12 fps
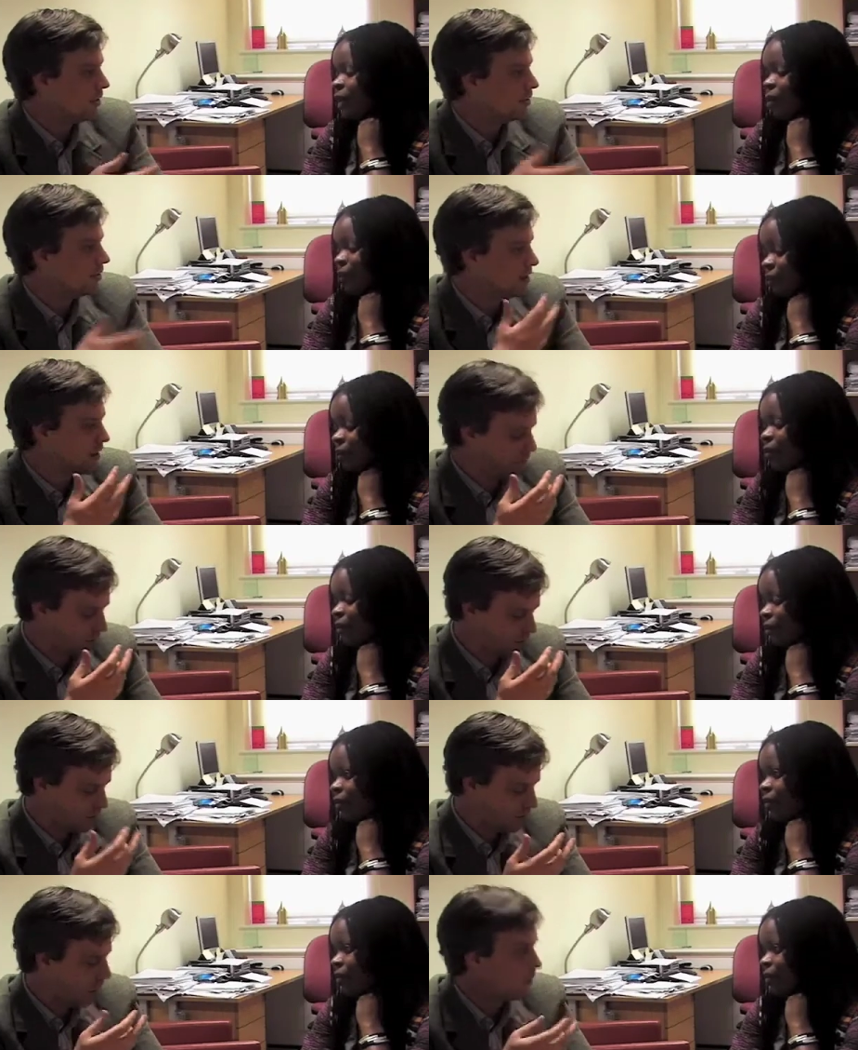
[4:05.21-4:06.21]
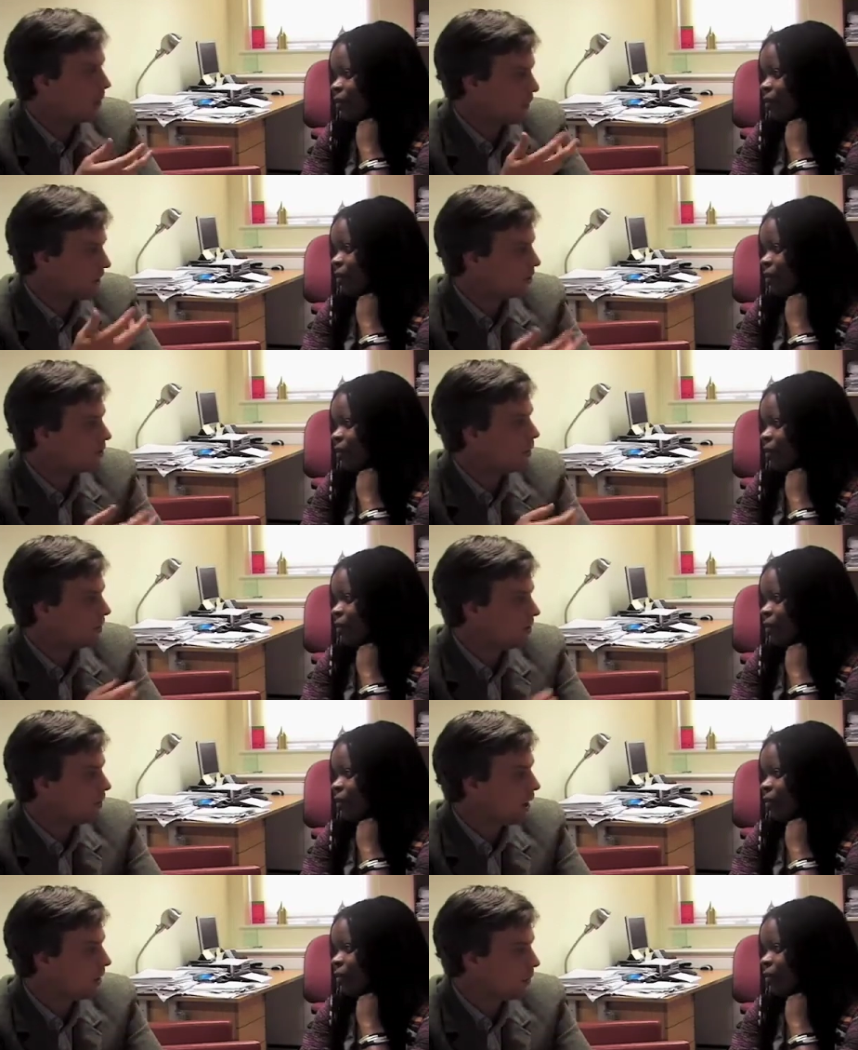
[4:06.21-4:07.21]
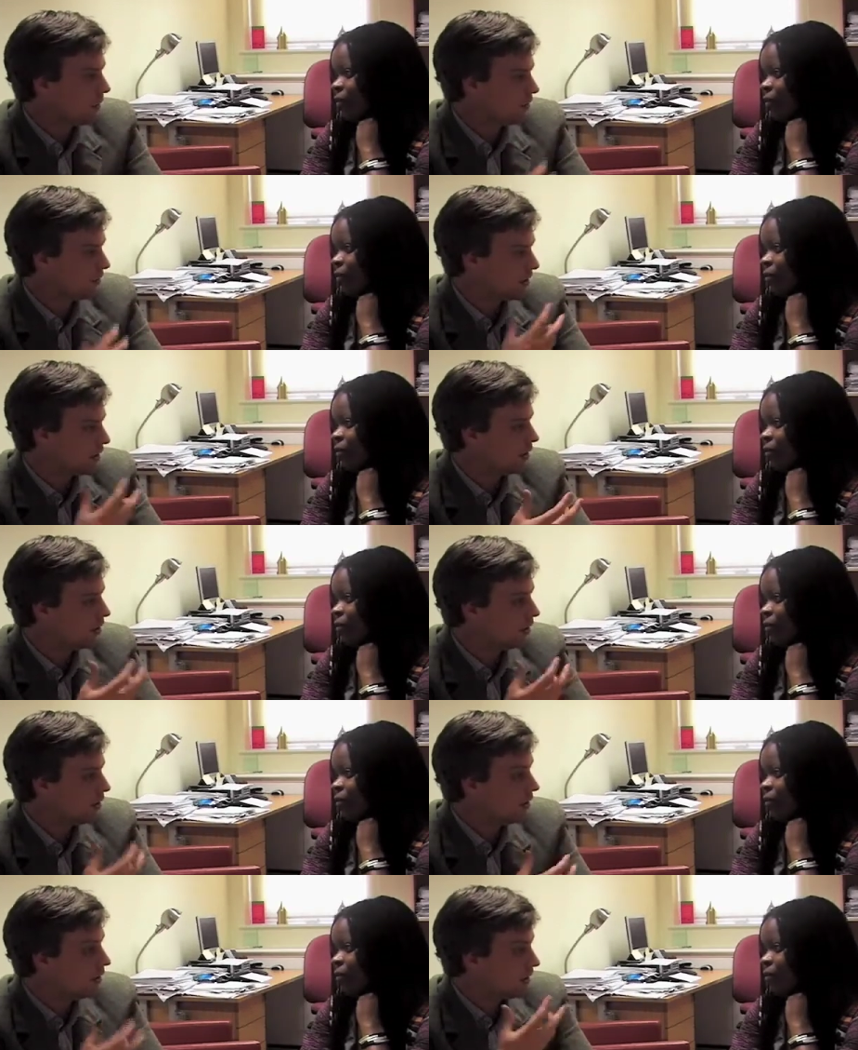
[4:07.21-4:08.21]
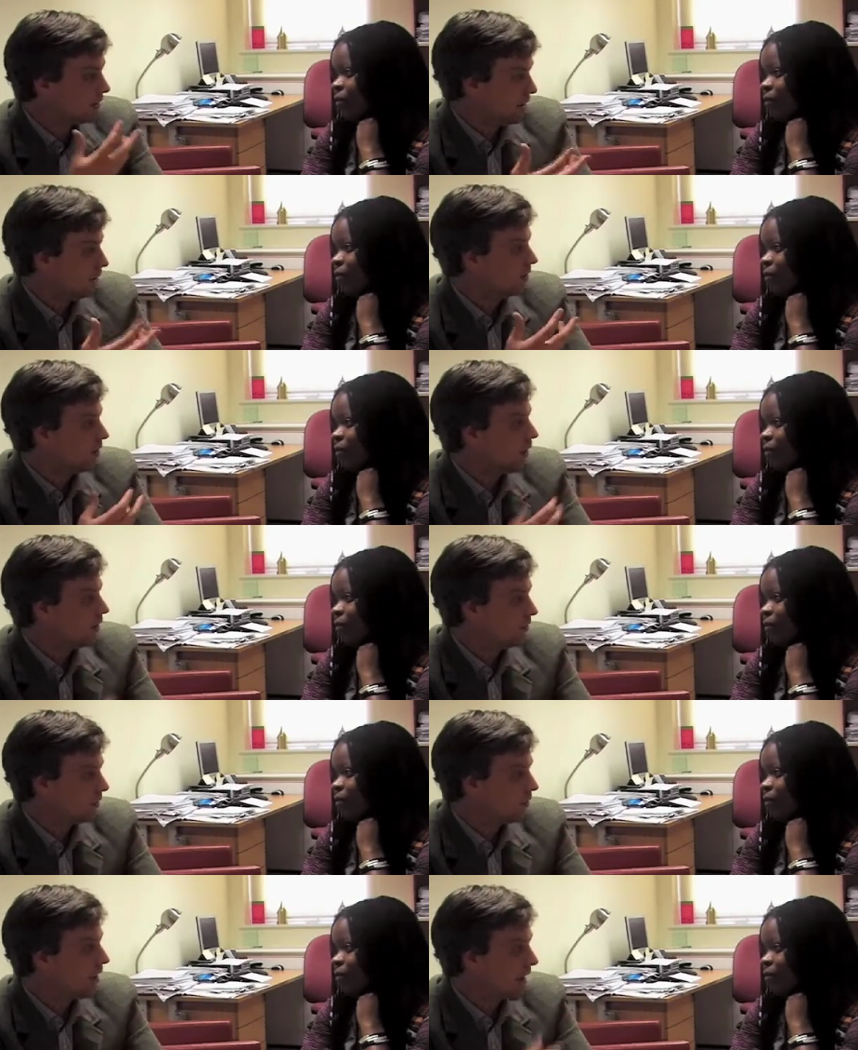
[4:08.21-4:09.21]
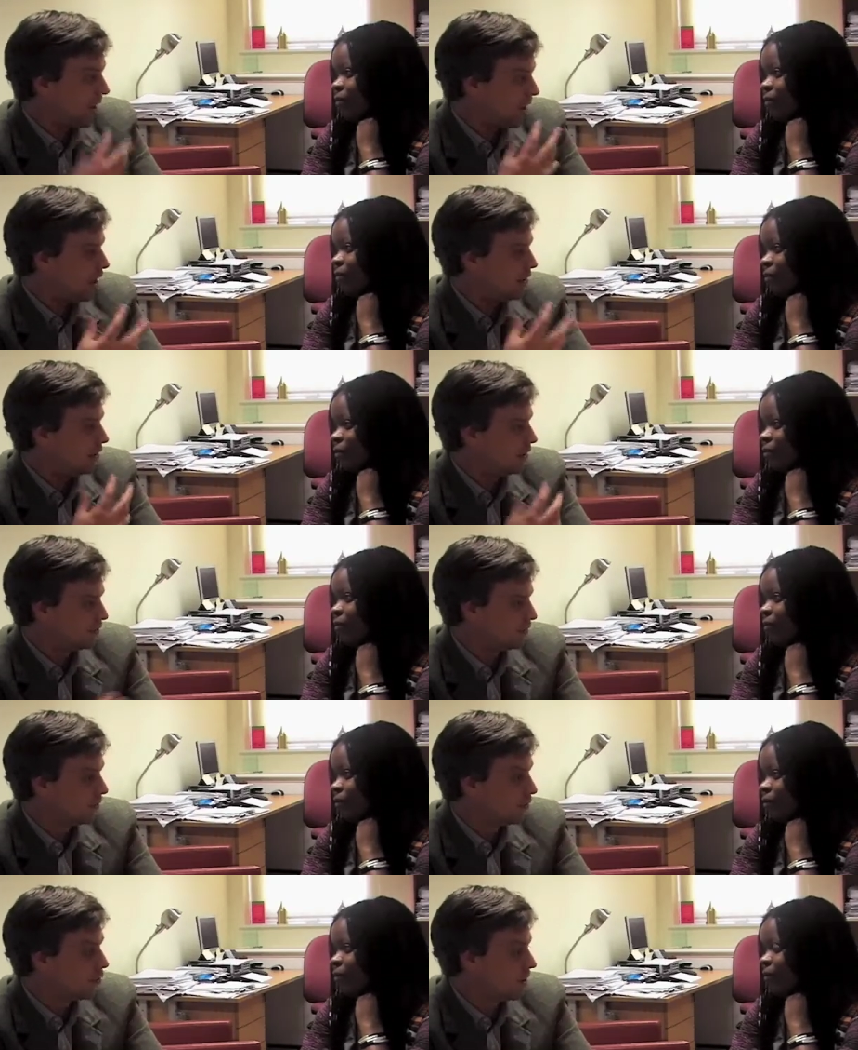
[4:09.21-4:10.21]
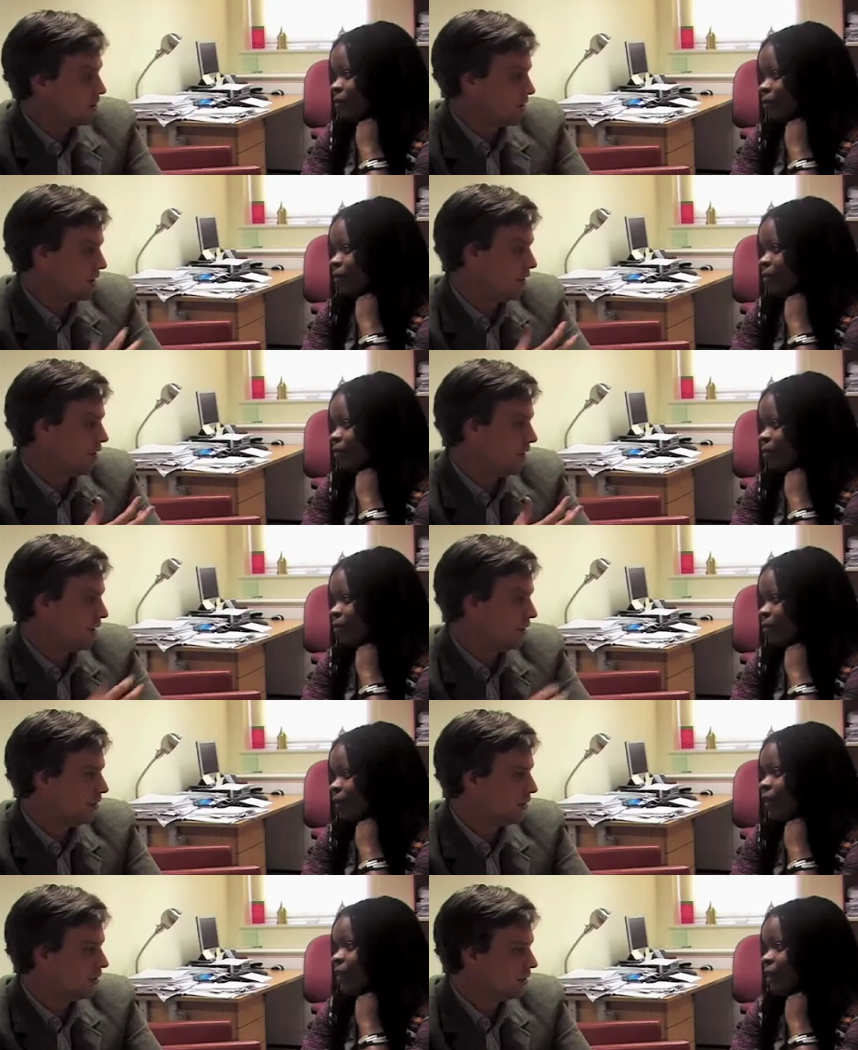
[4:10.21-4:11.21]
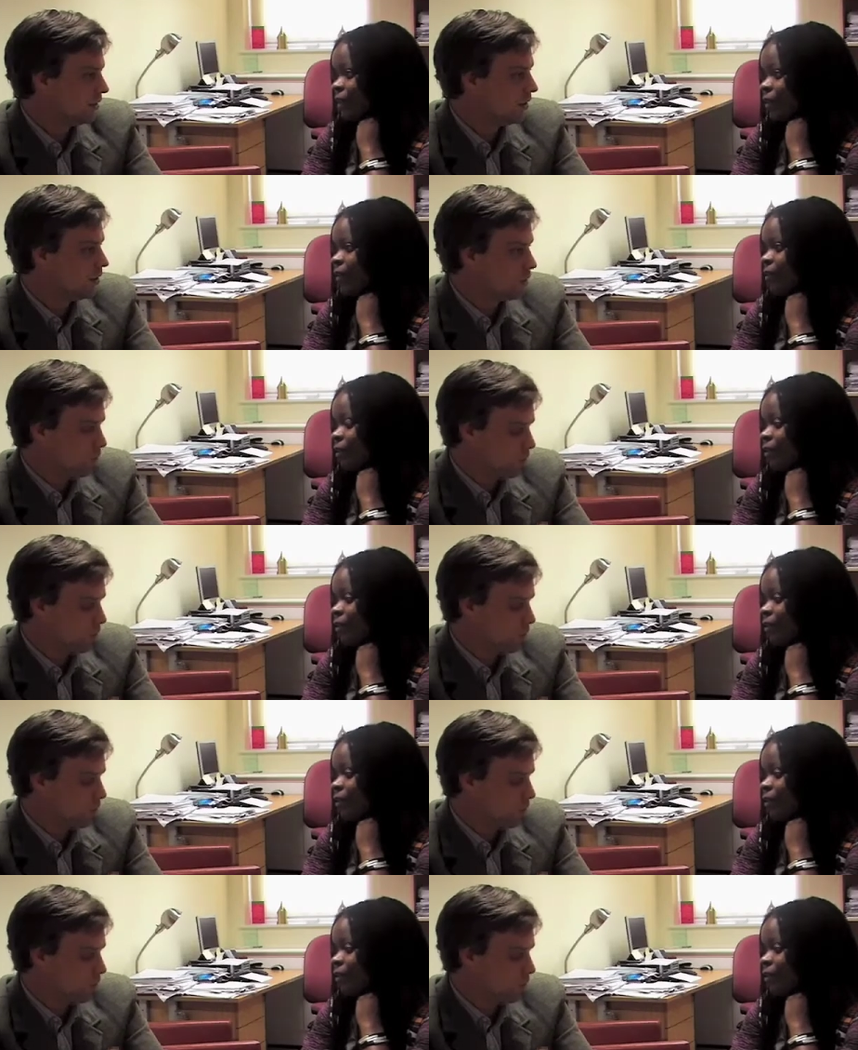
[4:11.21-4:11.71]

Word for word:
Speaker 1: think so, you know Zimbabwe is a, is a byword for the kind of survival of that kind of sort of crushing tyranny that exactly.